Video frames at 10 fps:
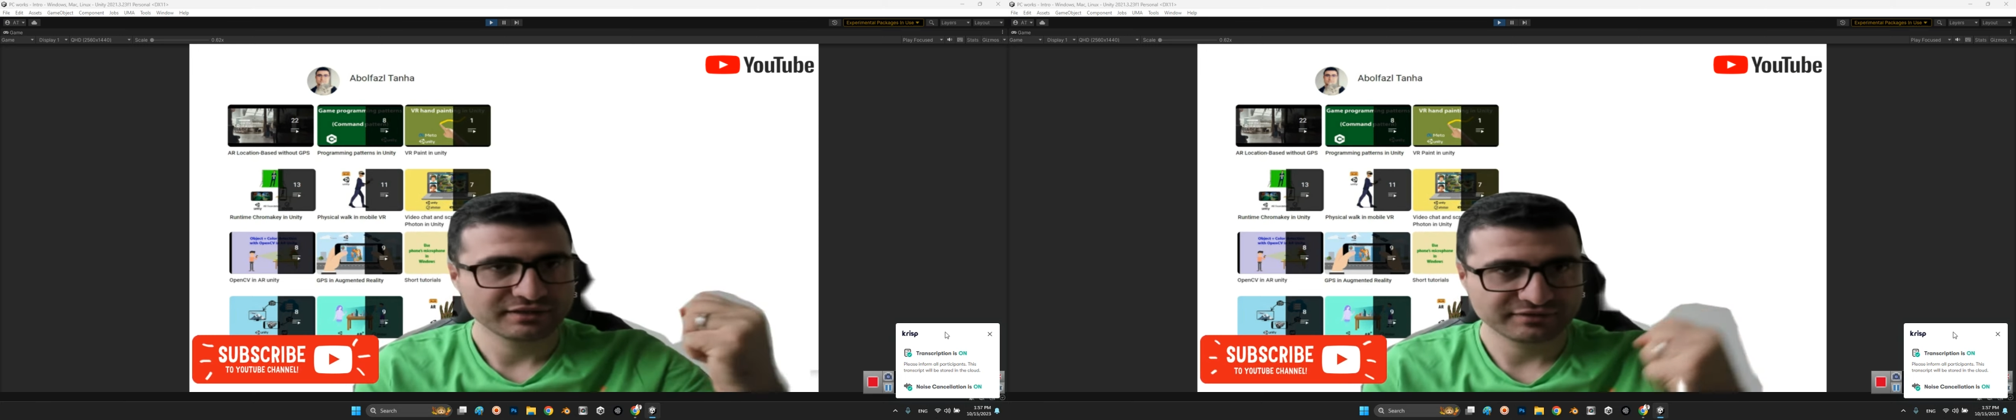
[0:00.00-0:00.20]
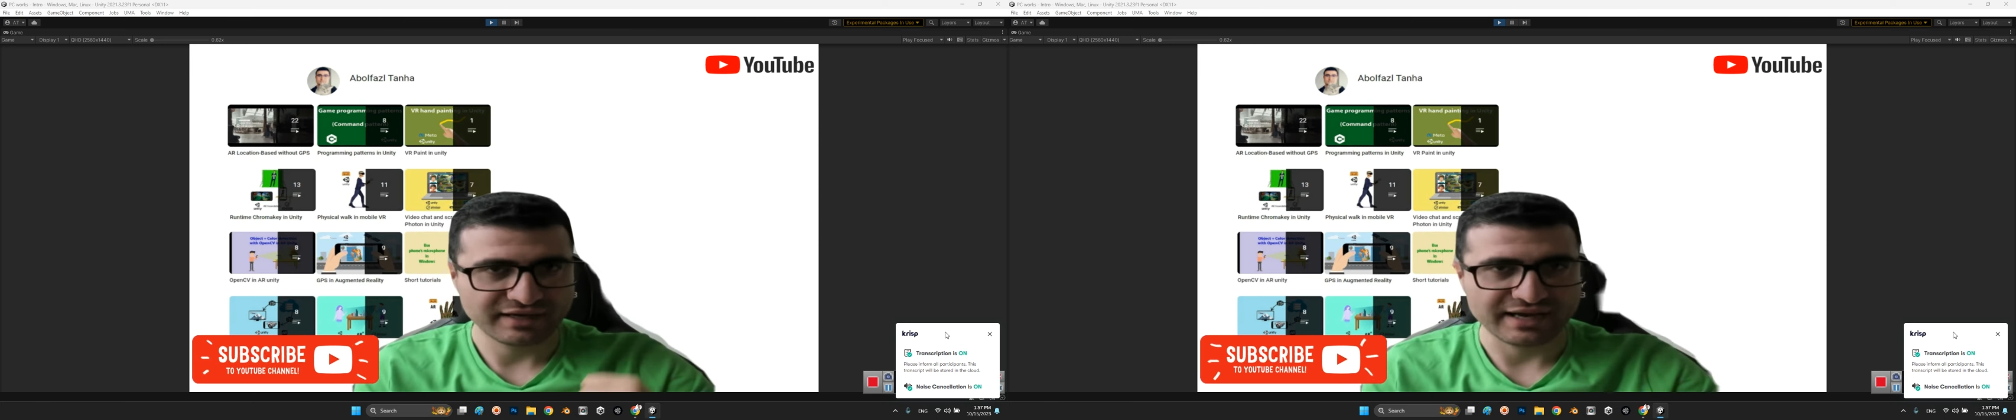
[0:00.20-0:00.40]

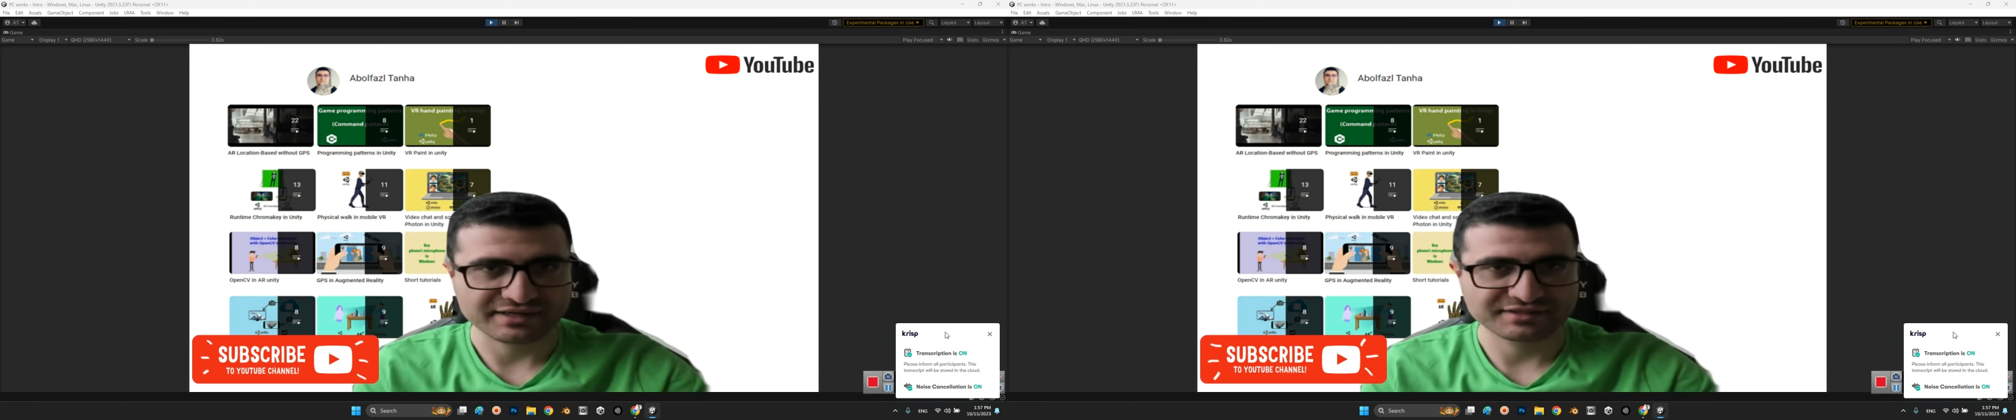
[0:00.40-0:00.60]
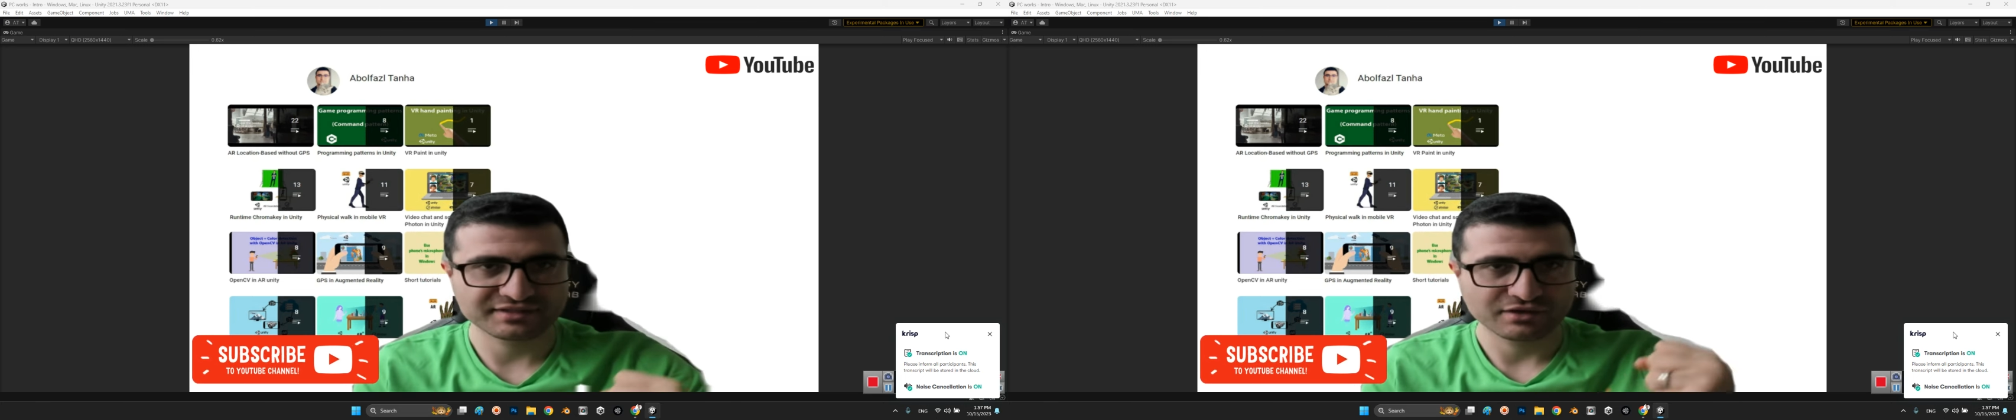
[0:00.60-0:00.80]

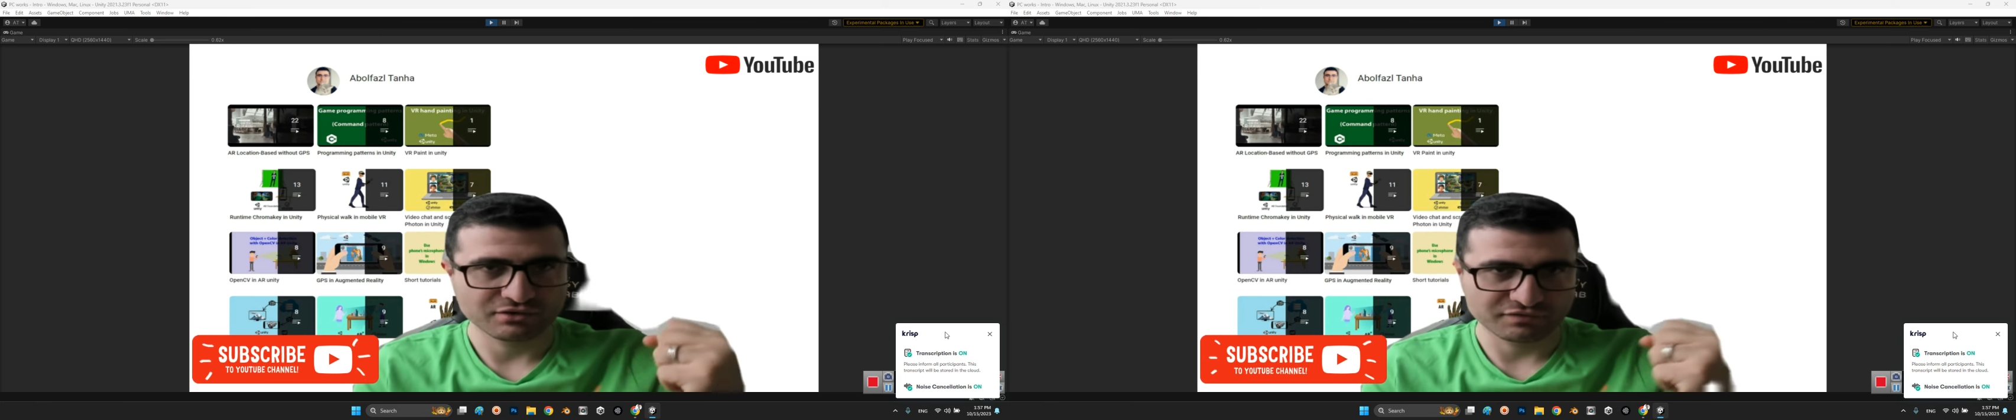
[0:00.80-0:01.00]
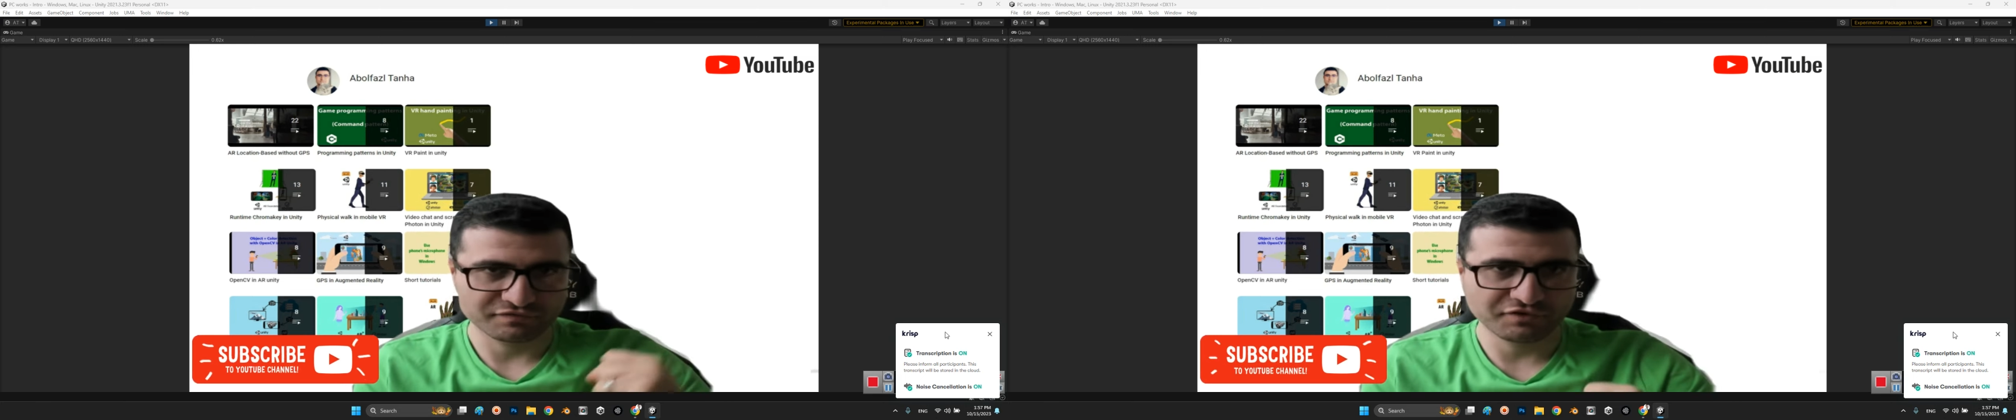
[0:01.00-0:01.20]
text
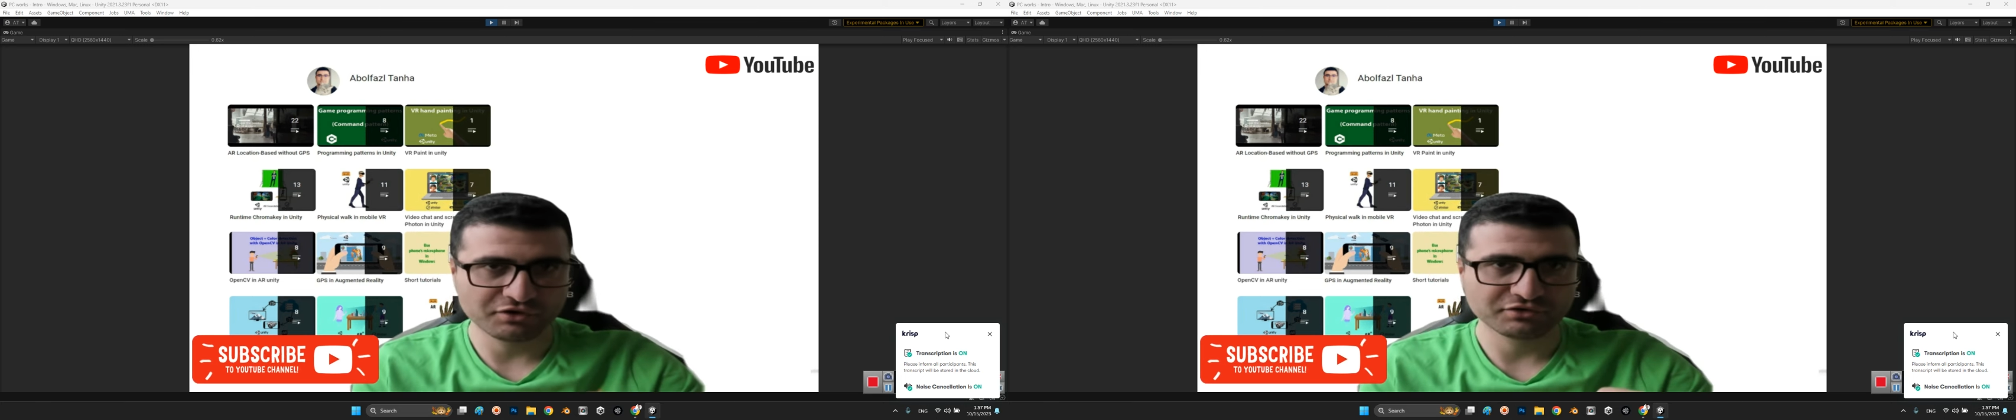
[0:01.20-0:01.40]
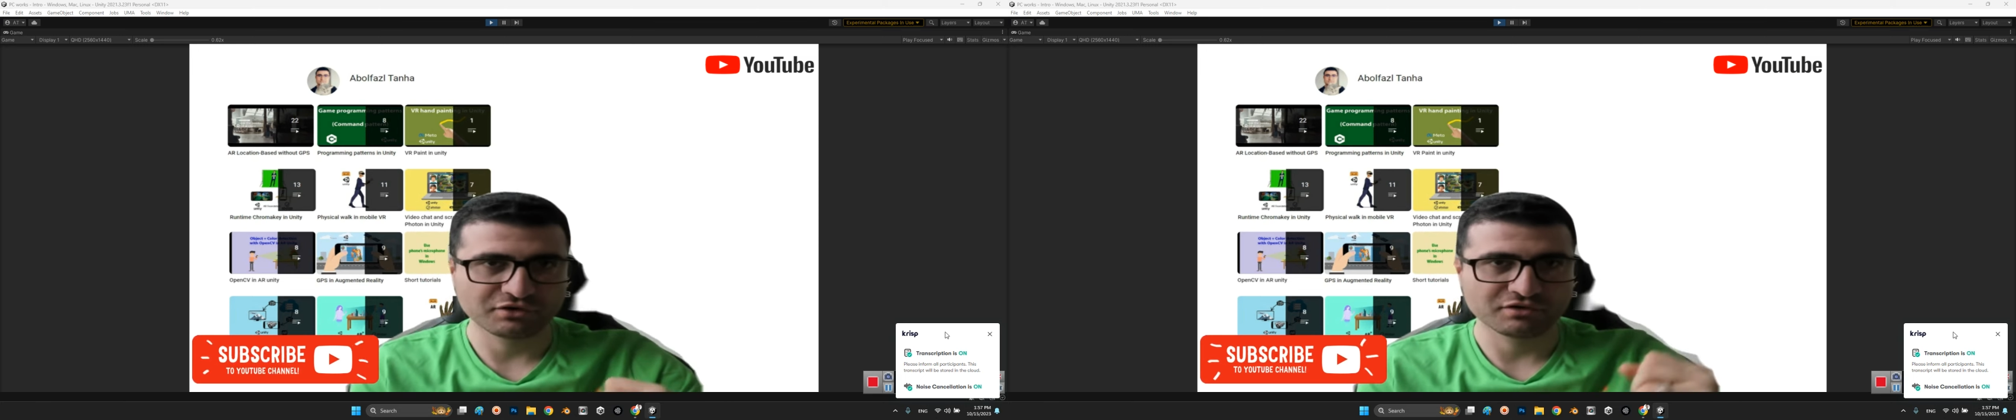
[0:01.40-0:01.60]
or
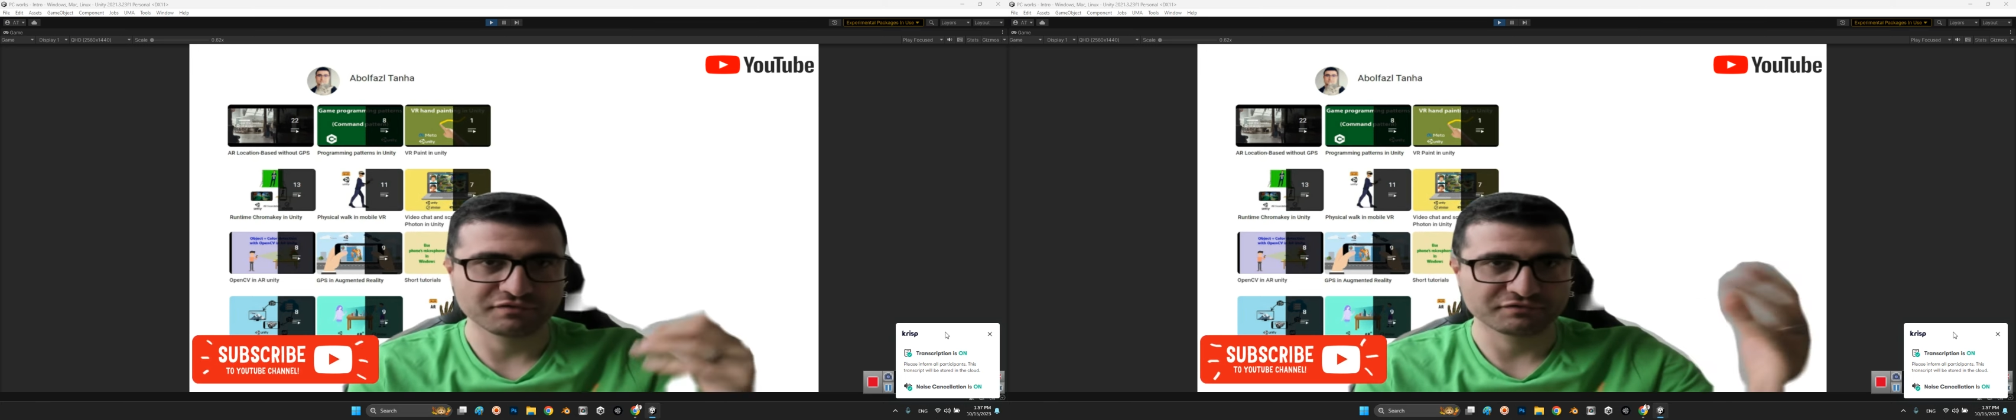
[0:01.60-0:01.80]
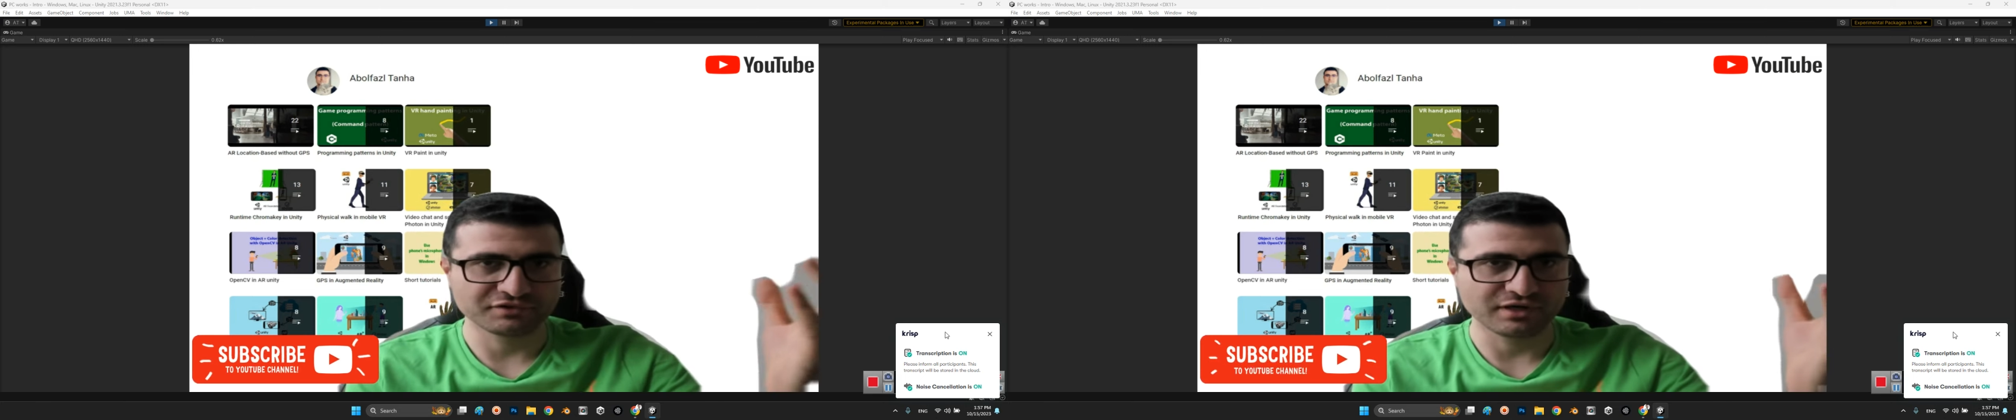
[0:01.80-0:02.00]
photo
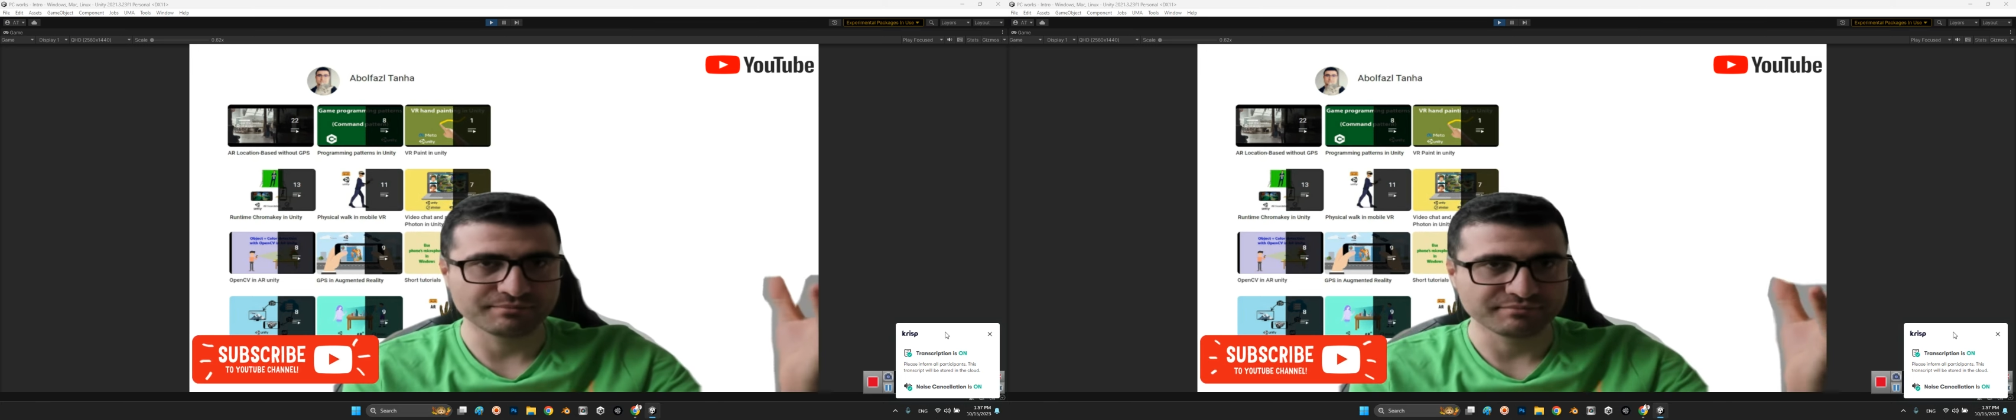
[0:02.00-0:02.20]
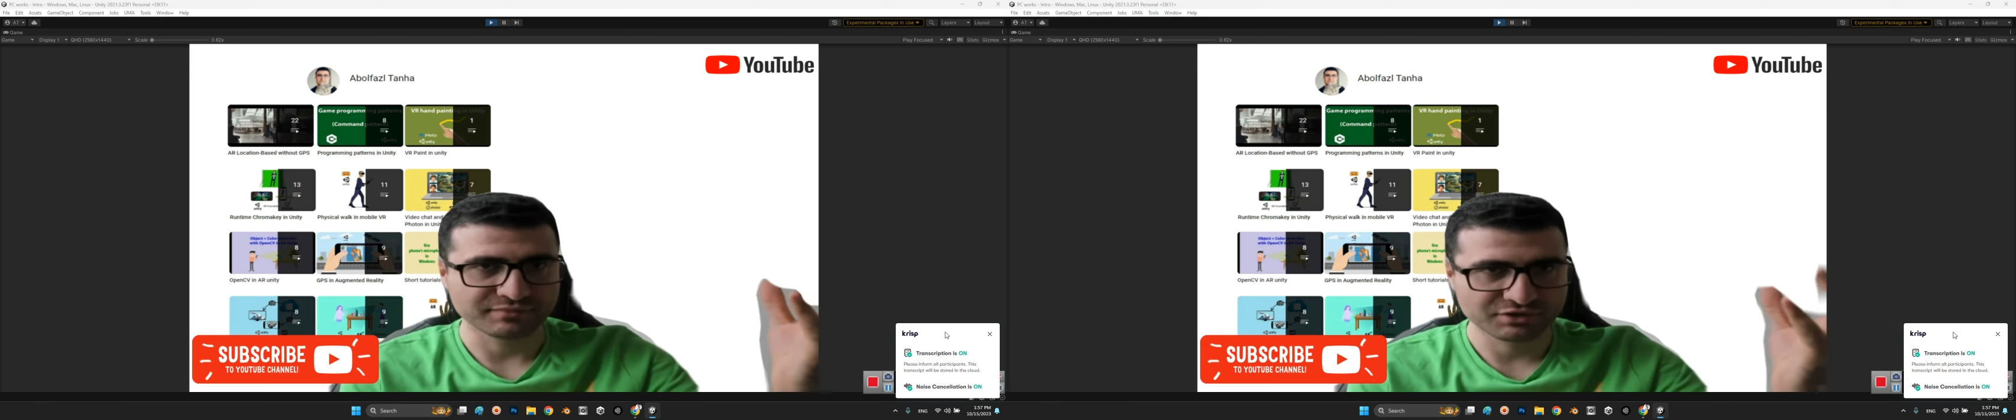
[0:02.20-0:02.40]
from